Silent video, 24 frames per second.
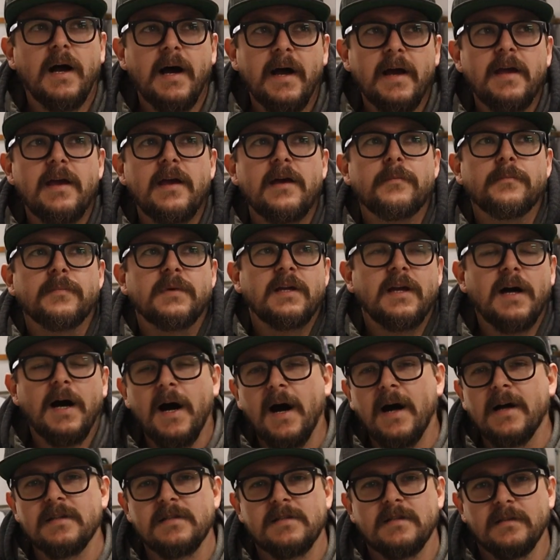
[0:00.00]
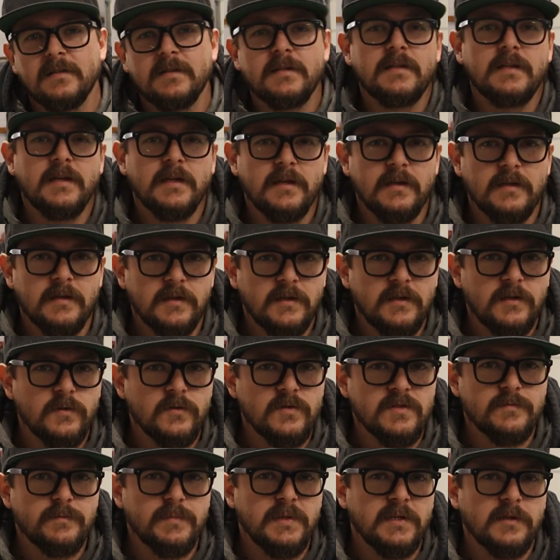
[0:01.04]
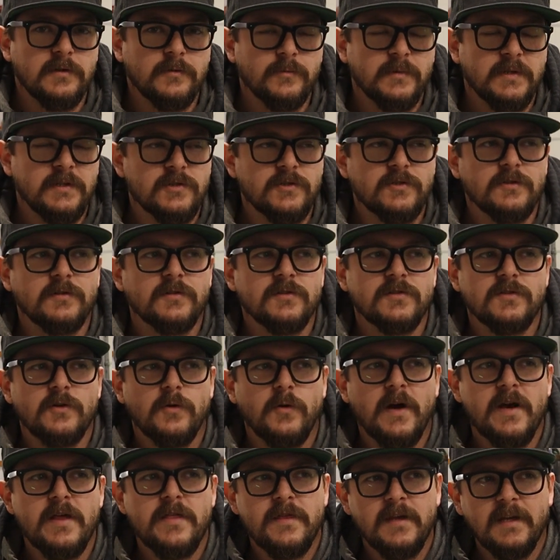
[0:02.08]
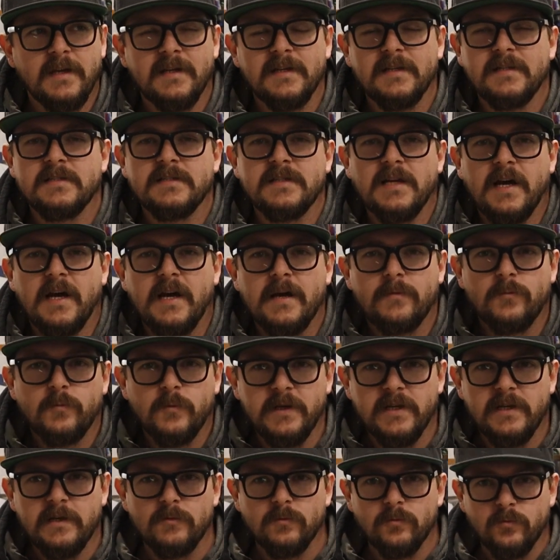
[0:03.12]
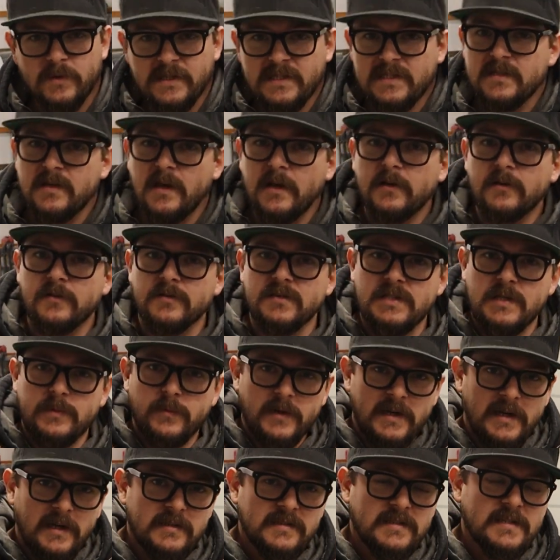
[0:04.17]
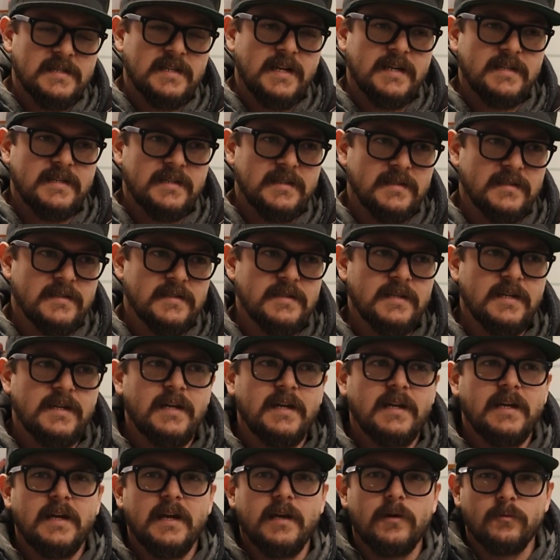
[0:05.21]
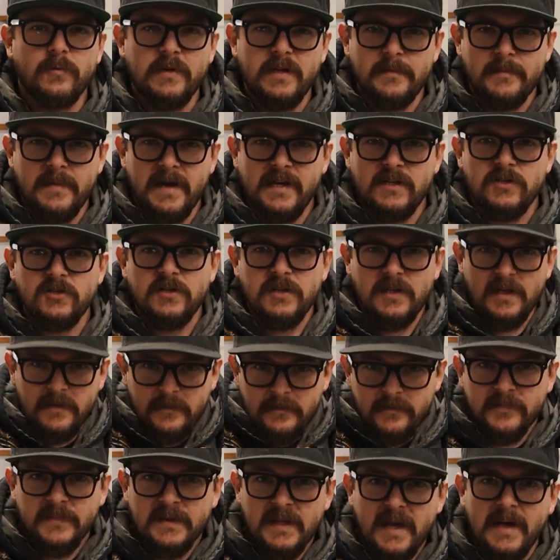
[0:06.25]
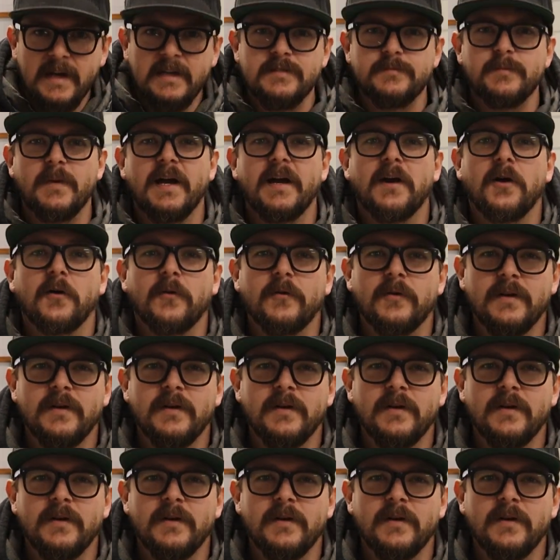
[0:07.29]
I am constantly getting accused of being original, so I think it's time we recycle someone else's ideas and reimagine them as my own.